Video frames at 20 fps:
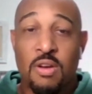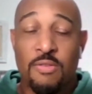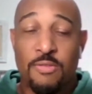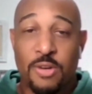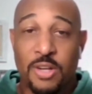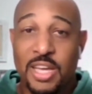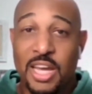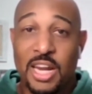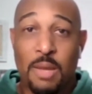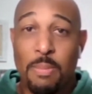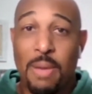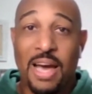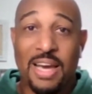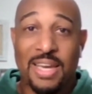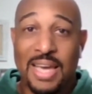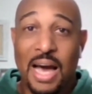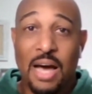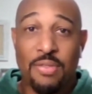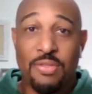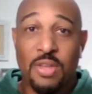for getting
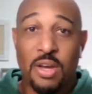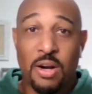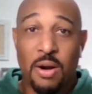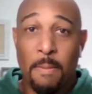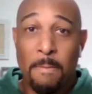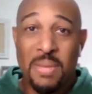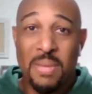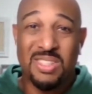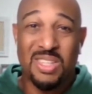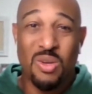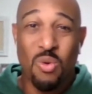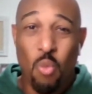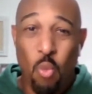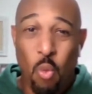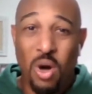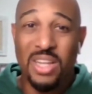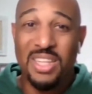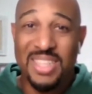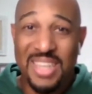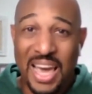back out there, missing
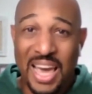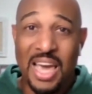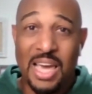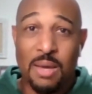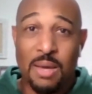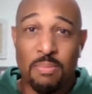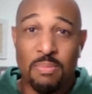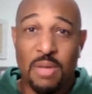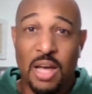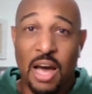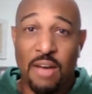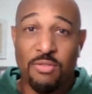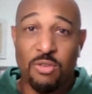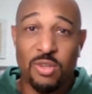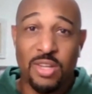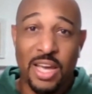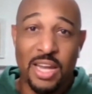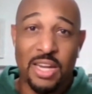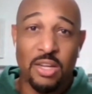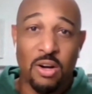one game after
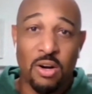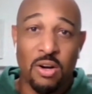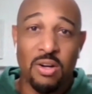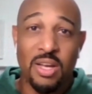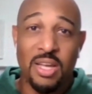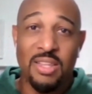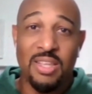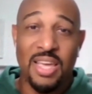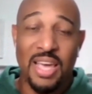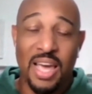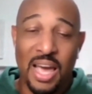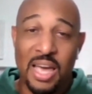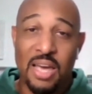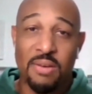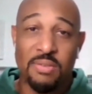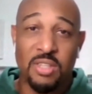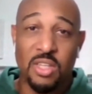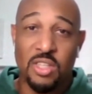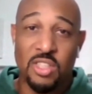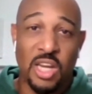getting hurt in the
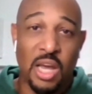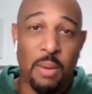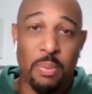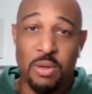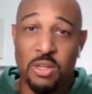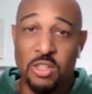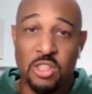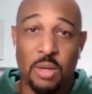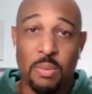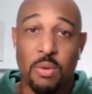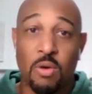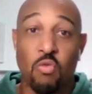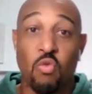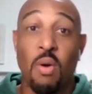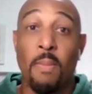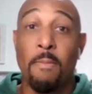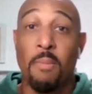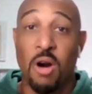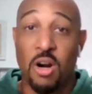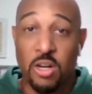AFC Championship.
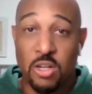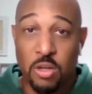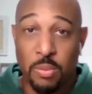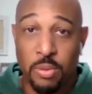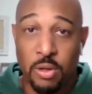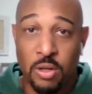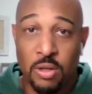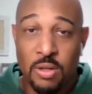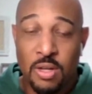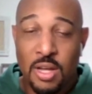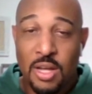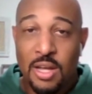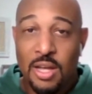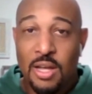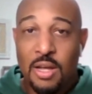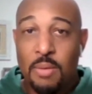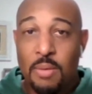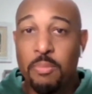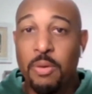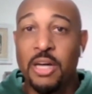Remarkable.
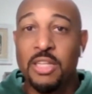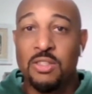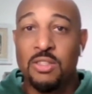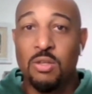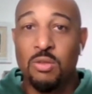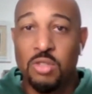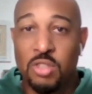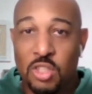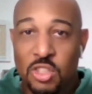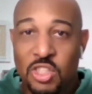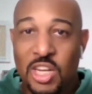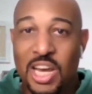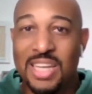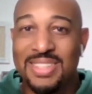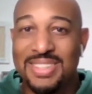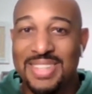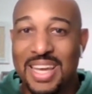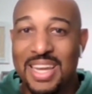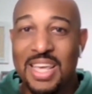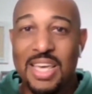But to
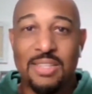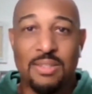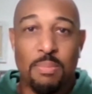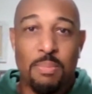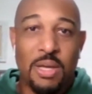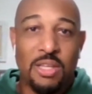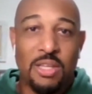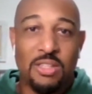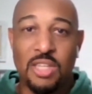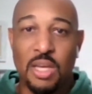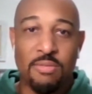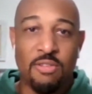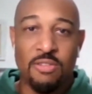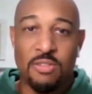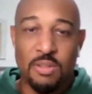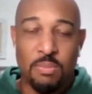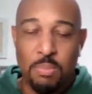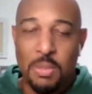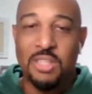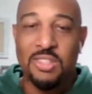suggest that he's in
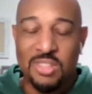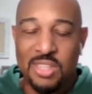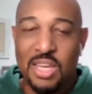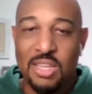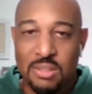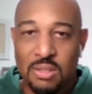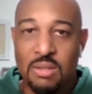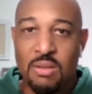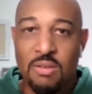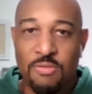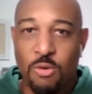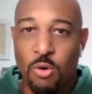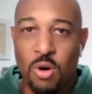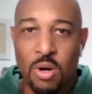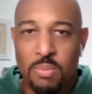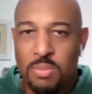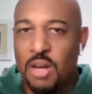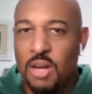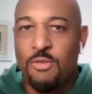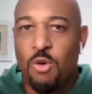midseason season
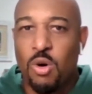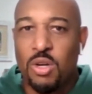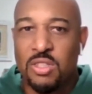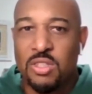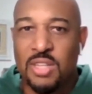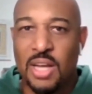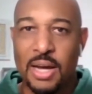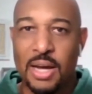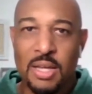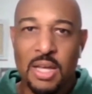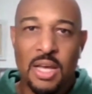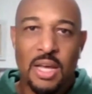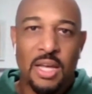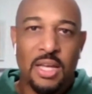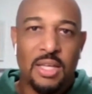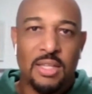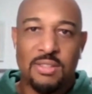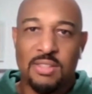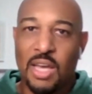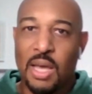form, of course not.
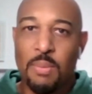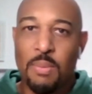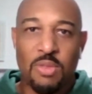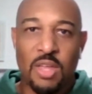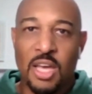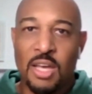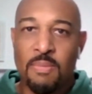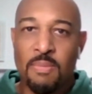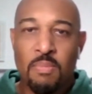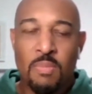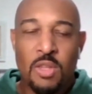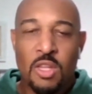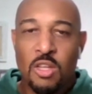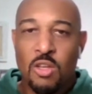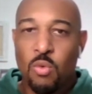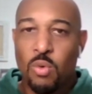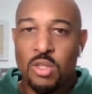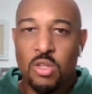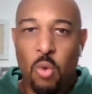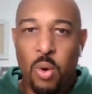Same thing
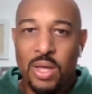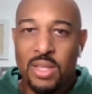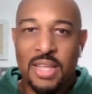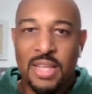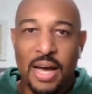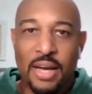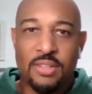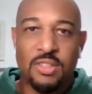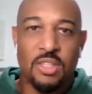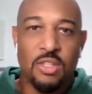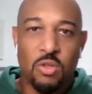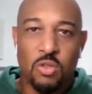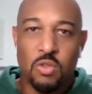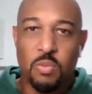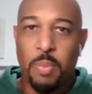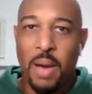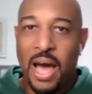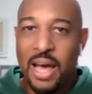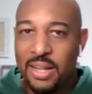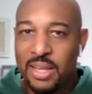with Quenton Nelson, who's
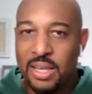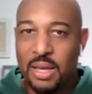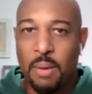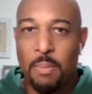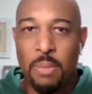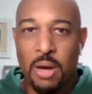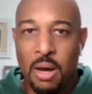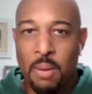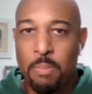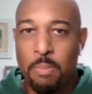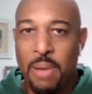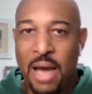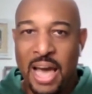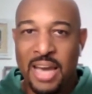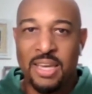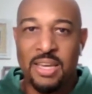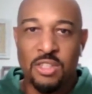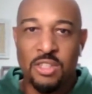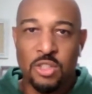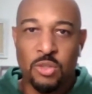battling a, a
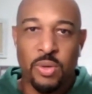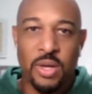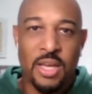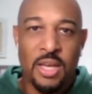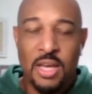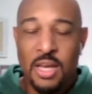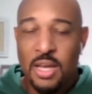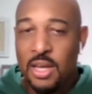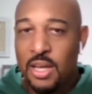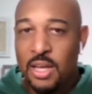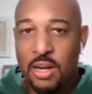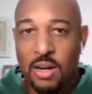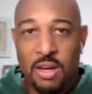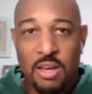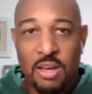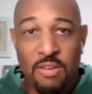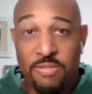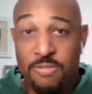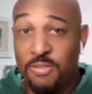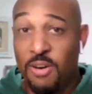back injury. You know,
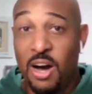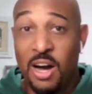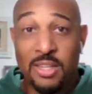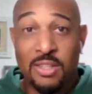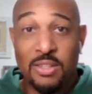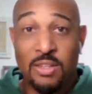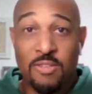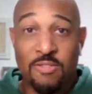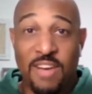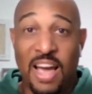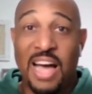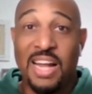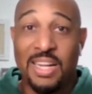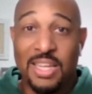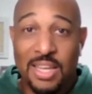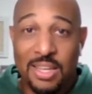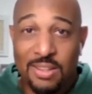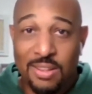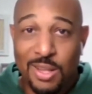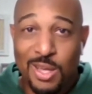he fought
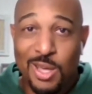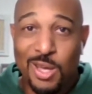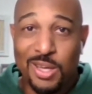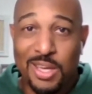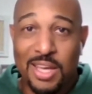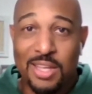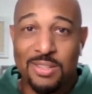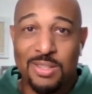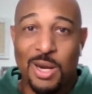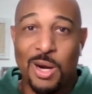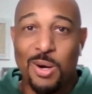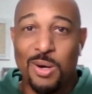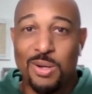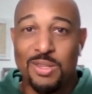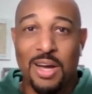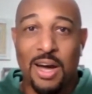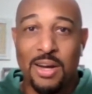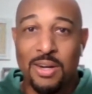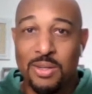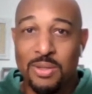valiantly against Aaron
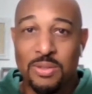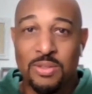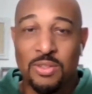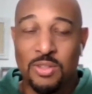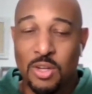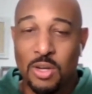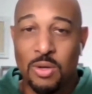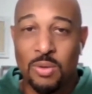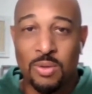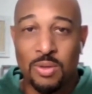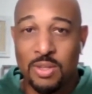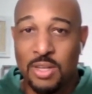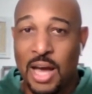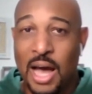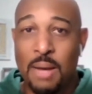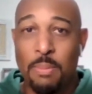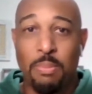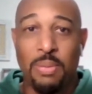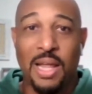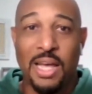Donald, so
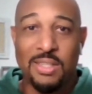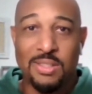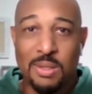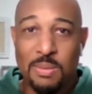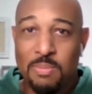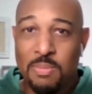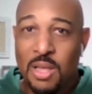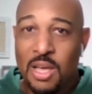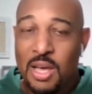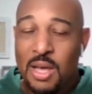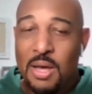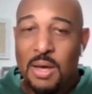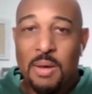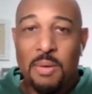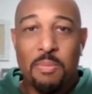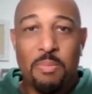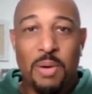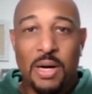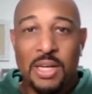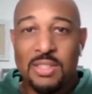God bless him.
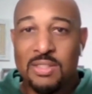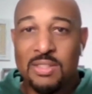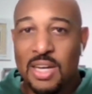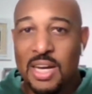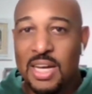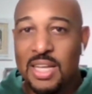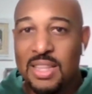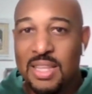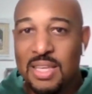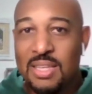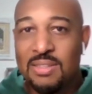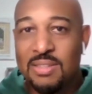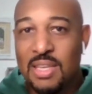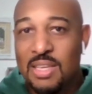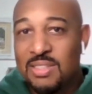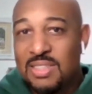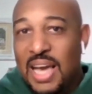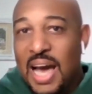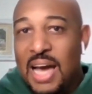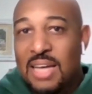But uh, these
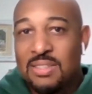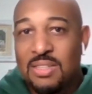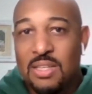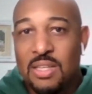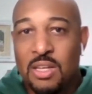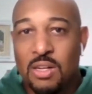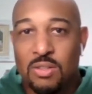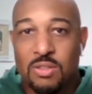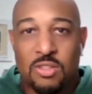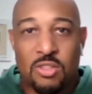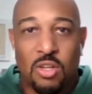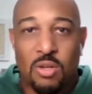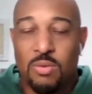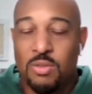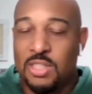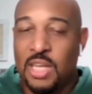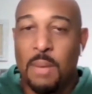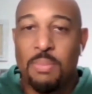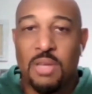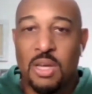these guys, you know, so
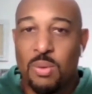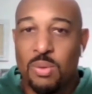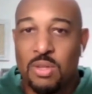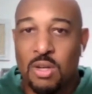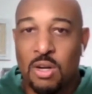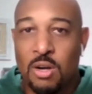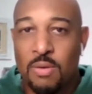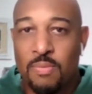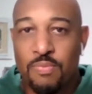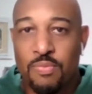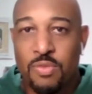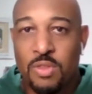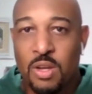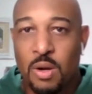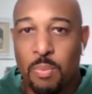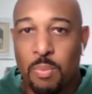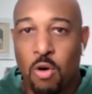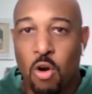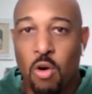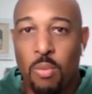same thing with their
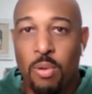their Pro